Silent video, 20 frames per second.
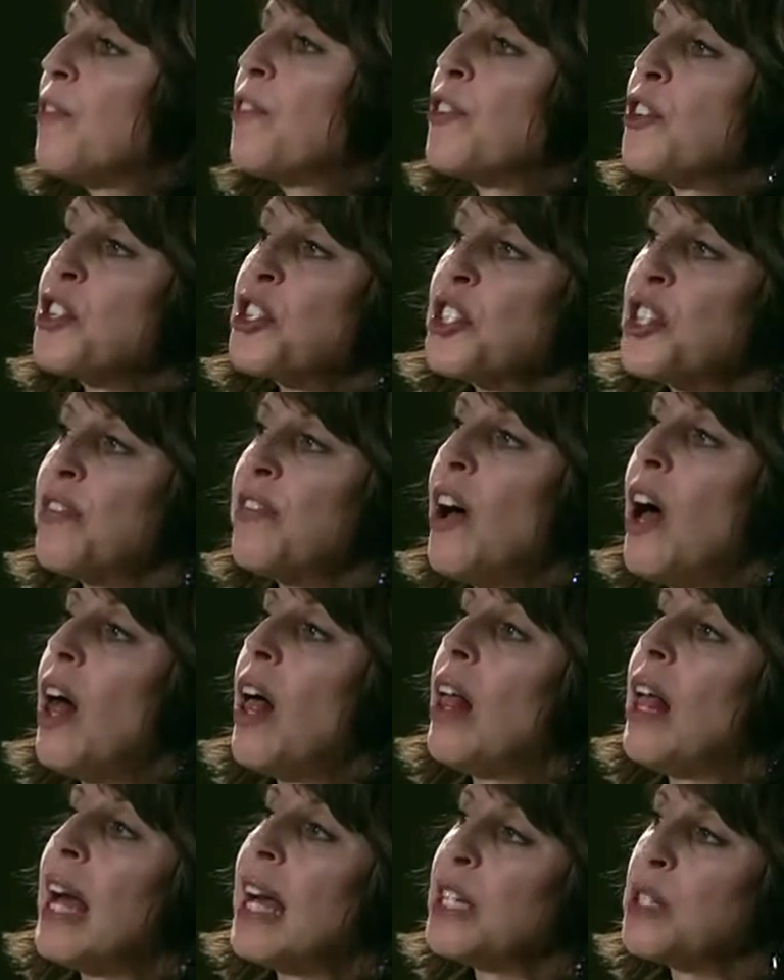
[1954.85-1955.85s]
first of
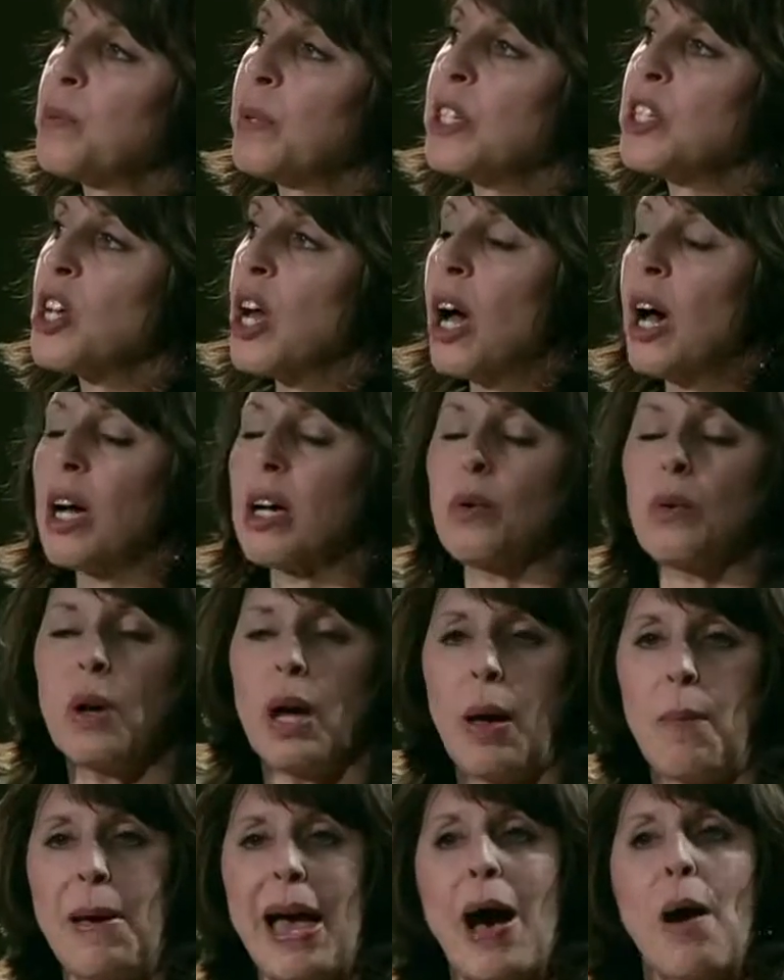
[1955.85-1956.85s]
all, as we talk
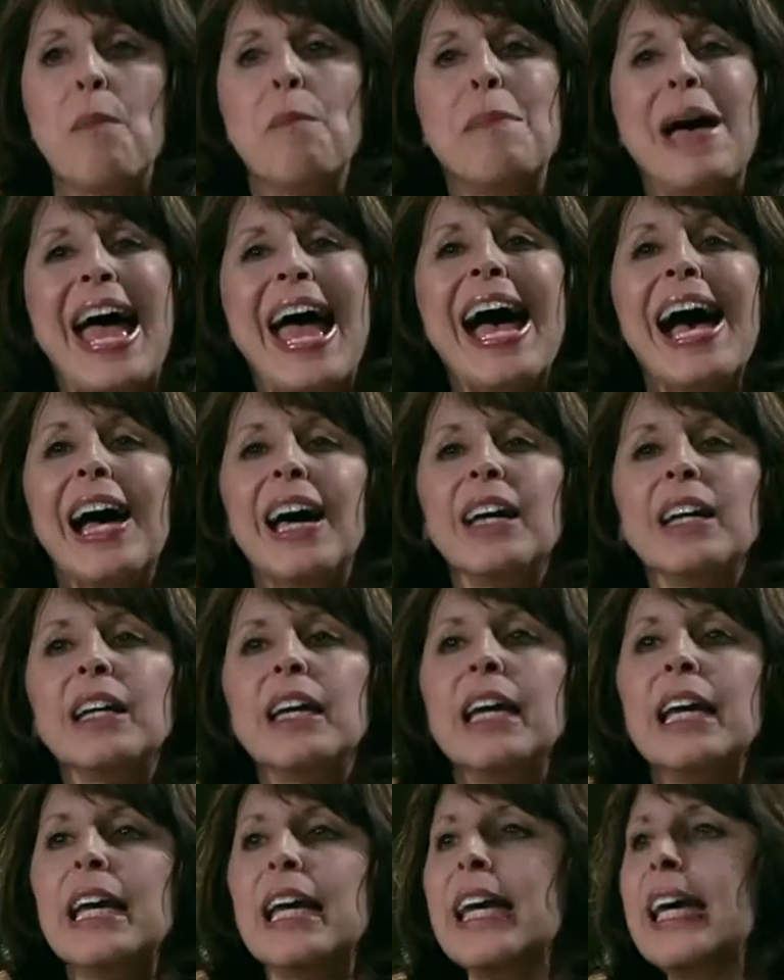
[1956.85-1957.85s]
about Matt,
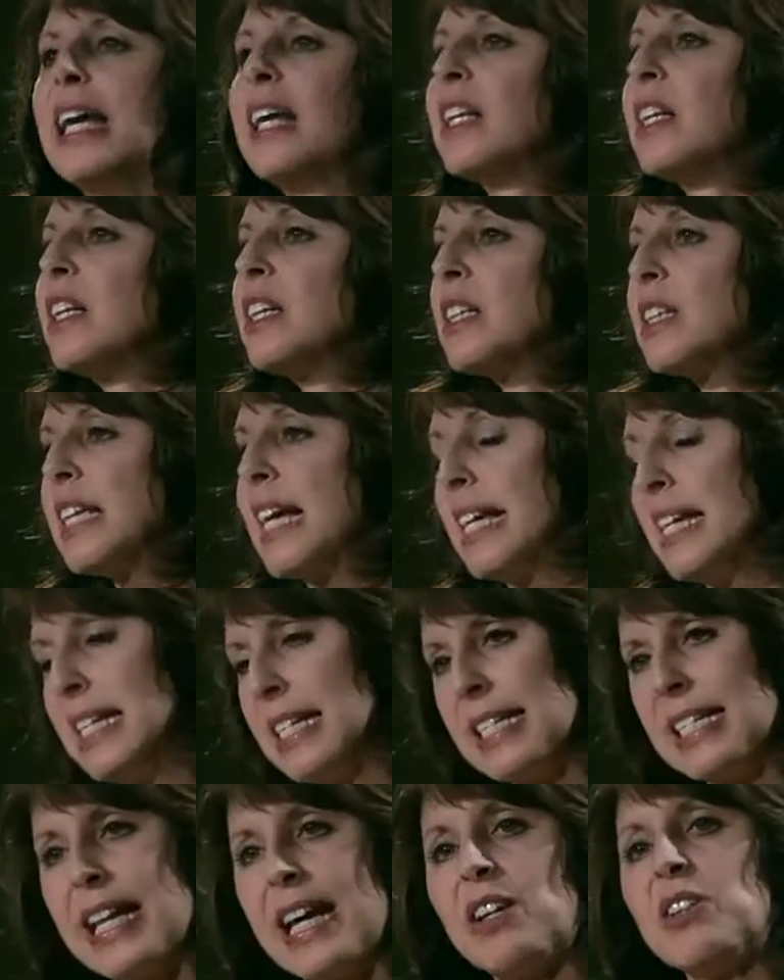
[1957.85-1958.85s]

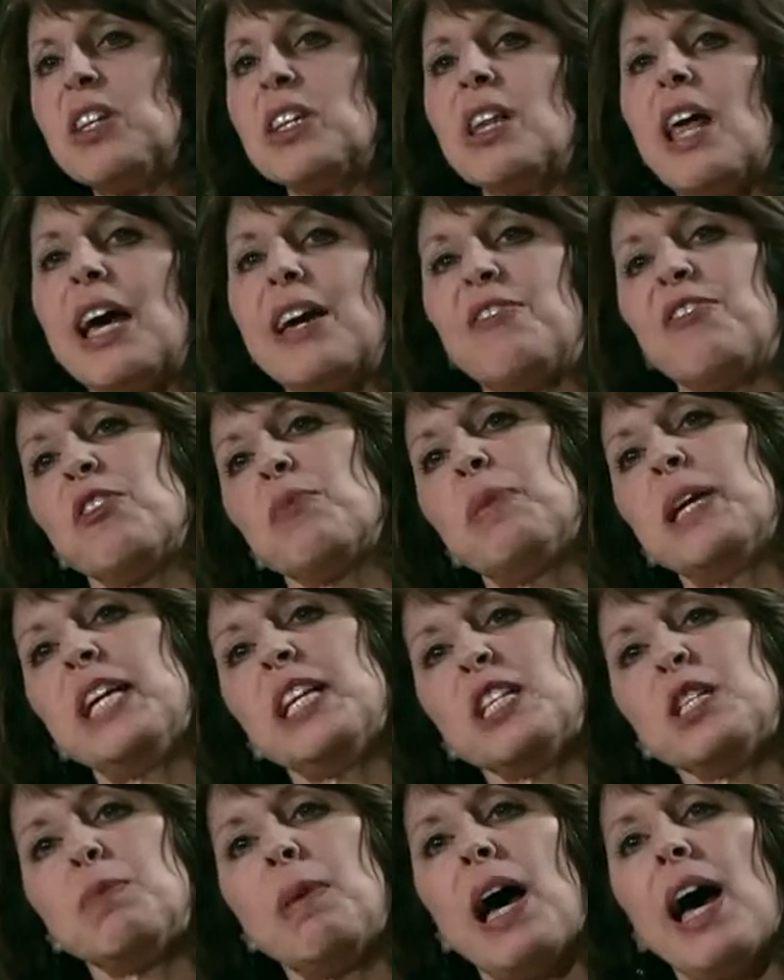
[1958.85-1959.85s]
it sounded like from
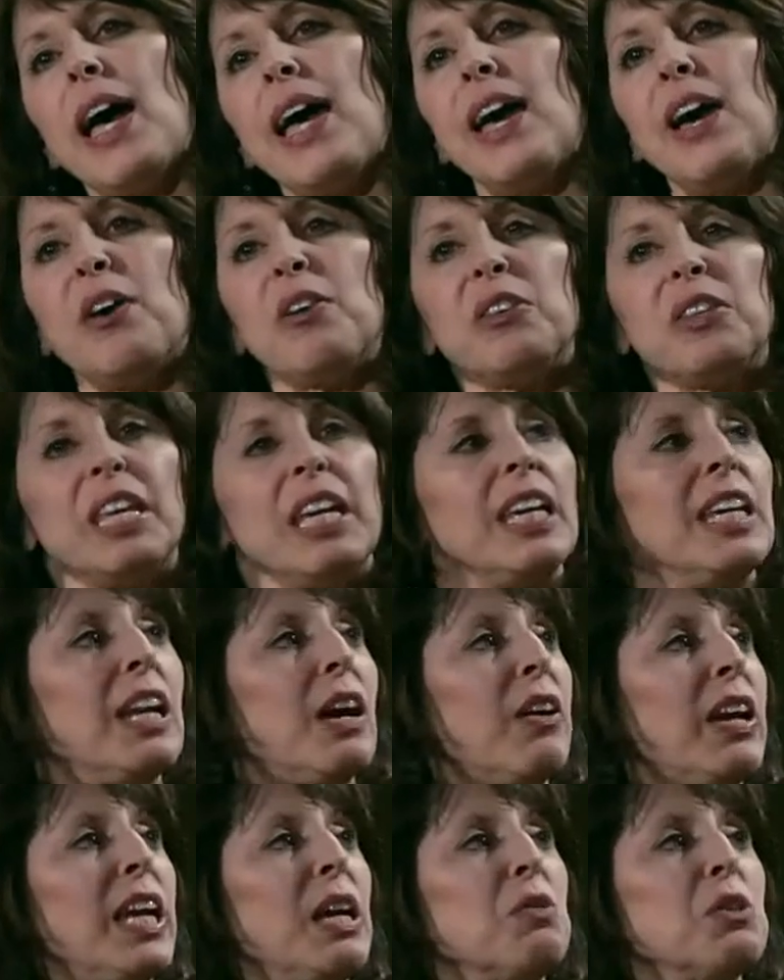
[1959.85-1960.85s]
his bio that
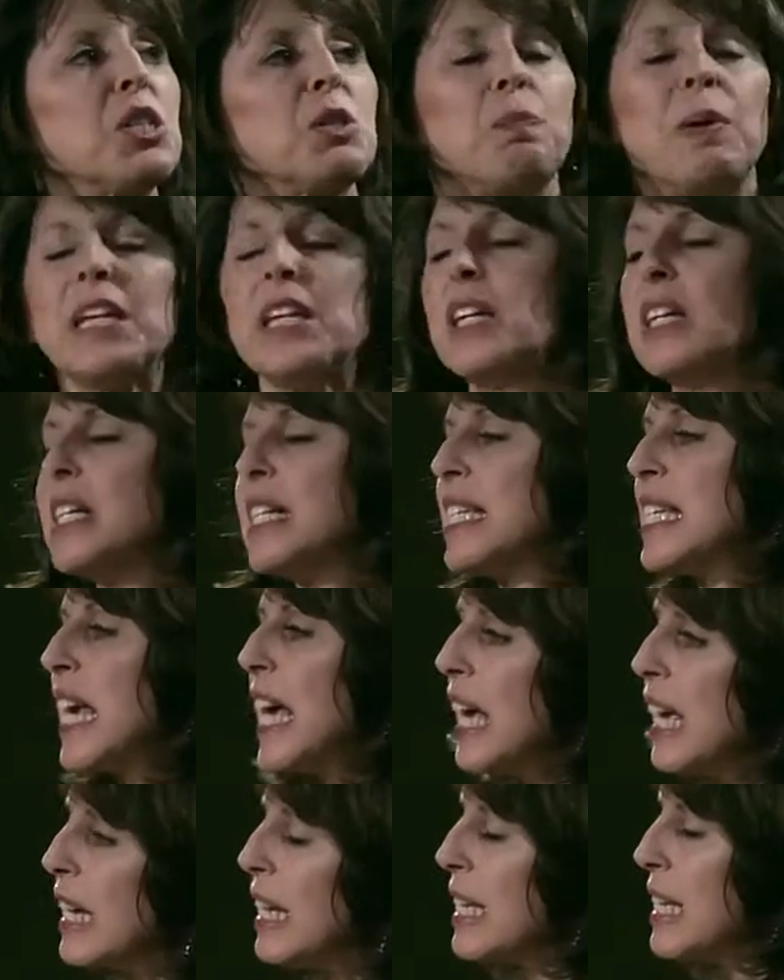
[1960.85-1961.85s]
he was spending a
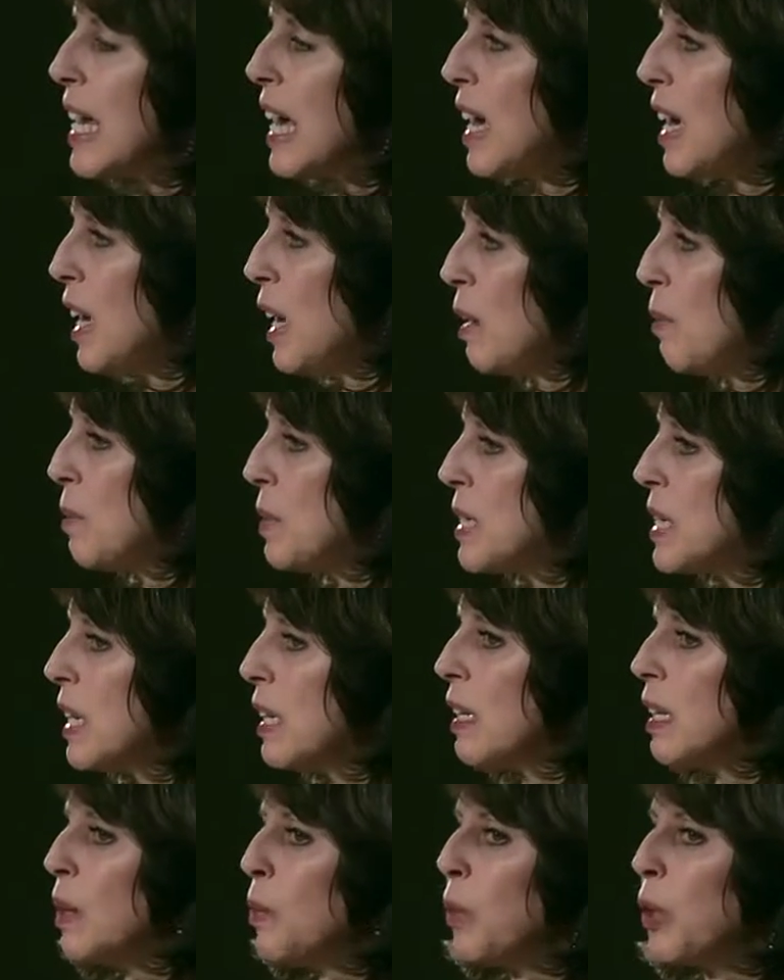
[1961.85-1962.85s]
ton of time
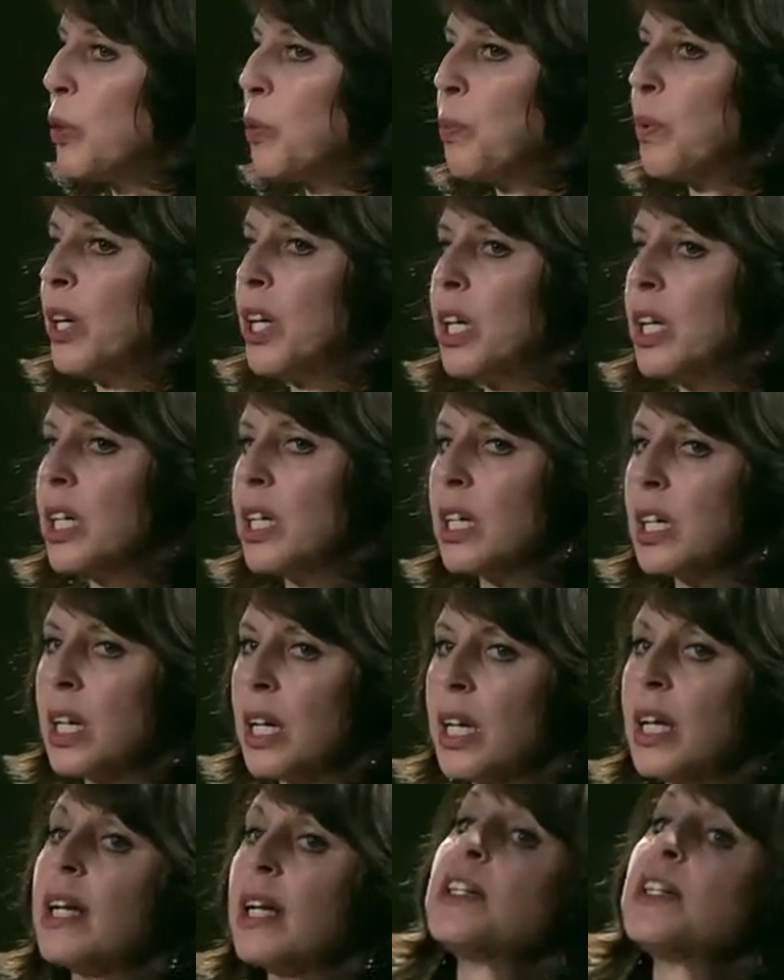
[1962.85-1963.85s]
dealing with work
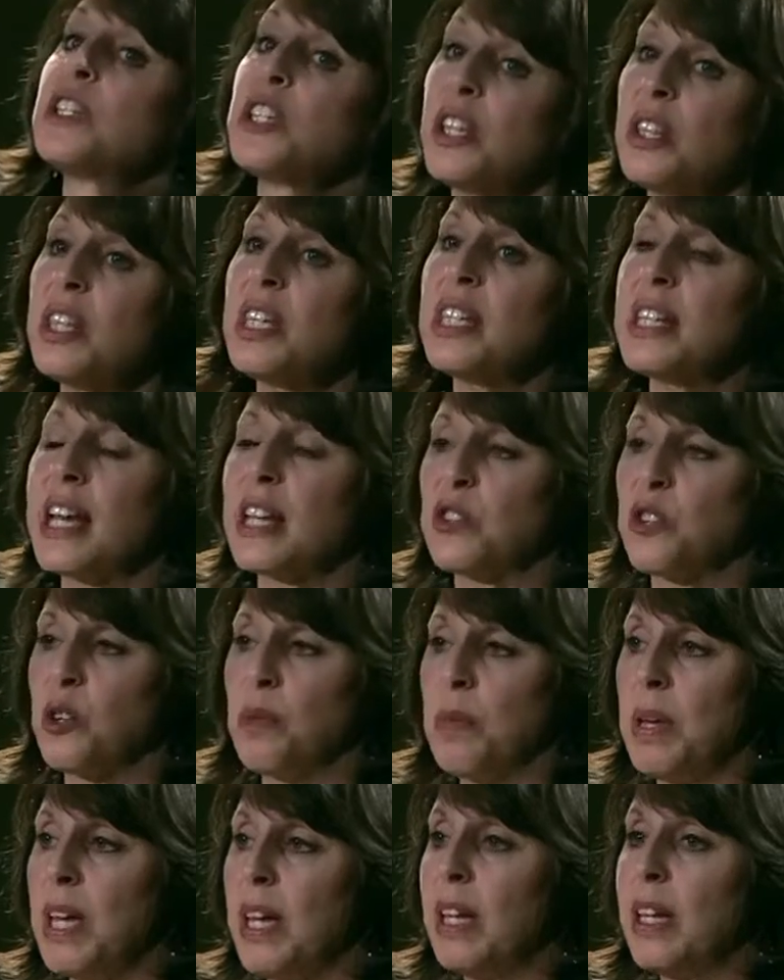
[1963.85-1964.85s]
to the
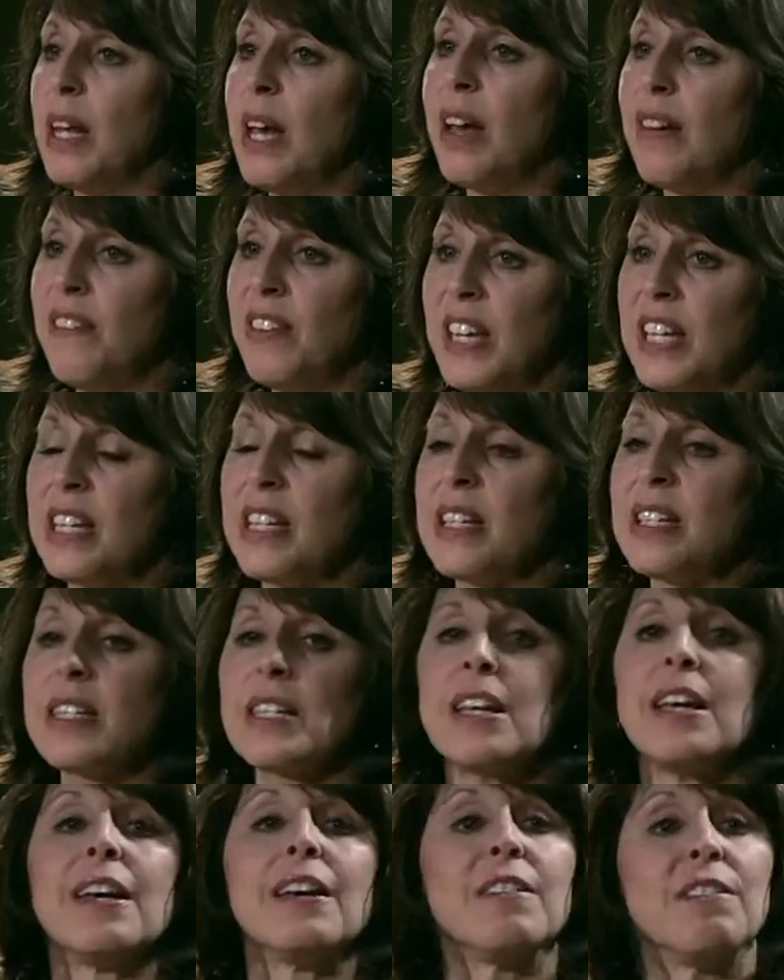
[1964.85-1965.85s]
detriment of his
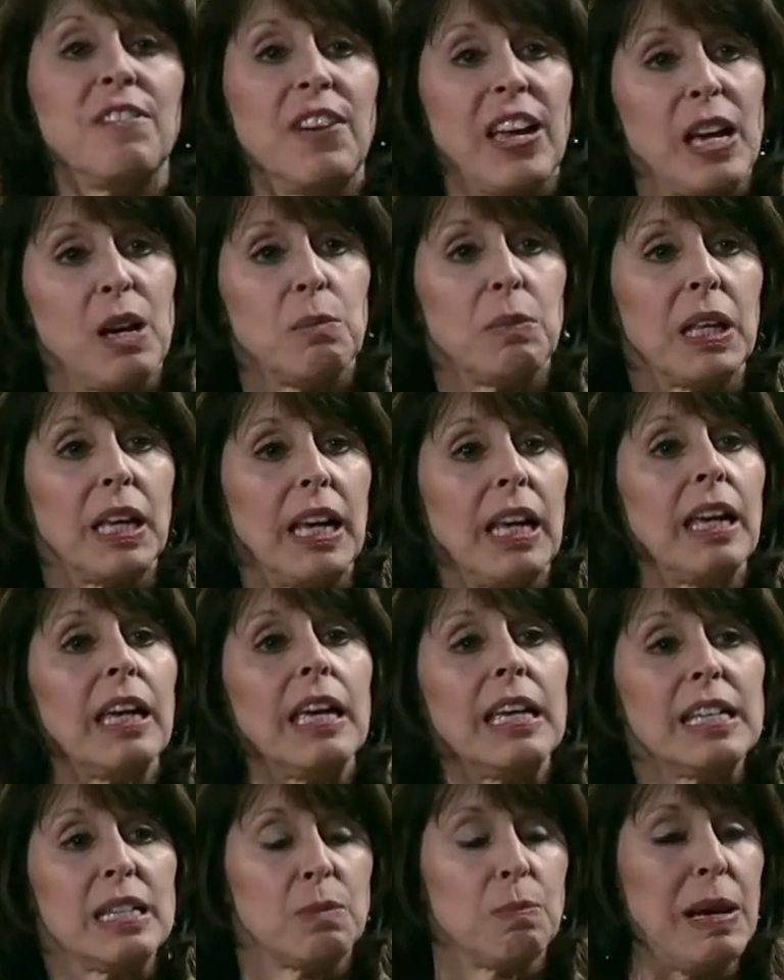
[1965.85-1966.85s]
family,
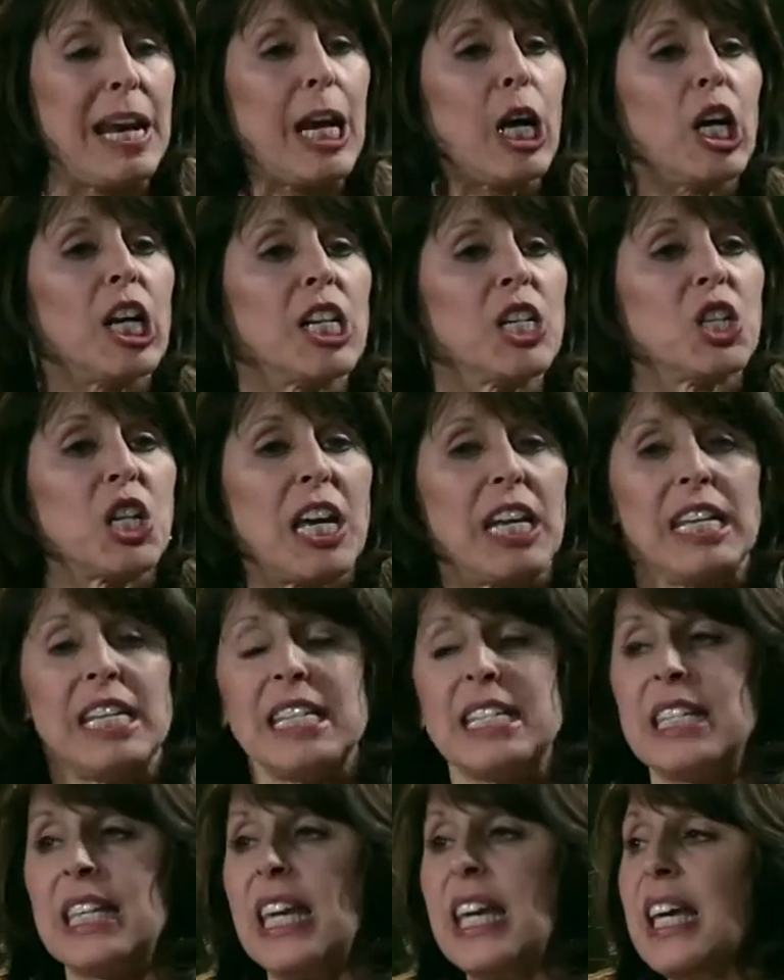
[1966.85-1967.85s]
his marriage, and
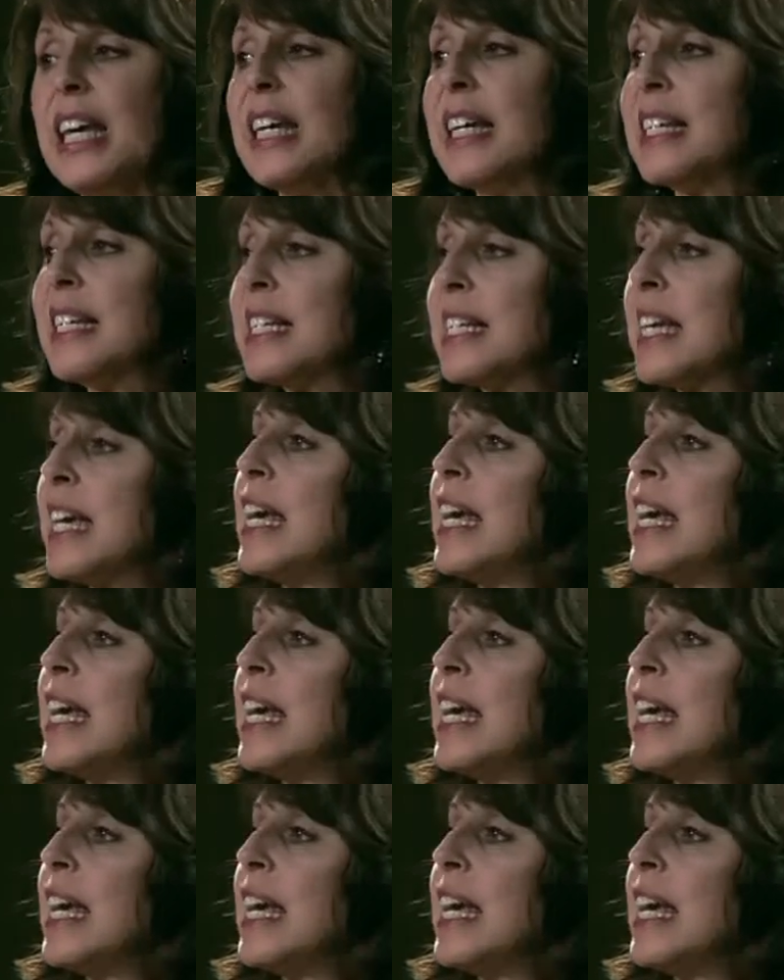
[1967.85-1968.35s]
his kids.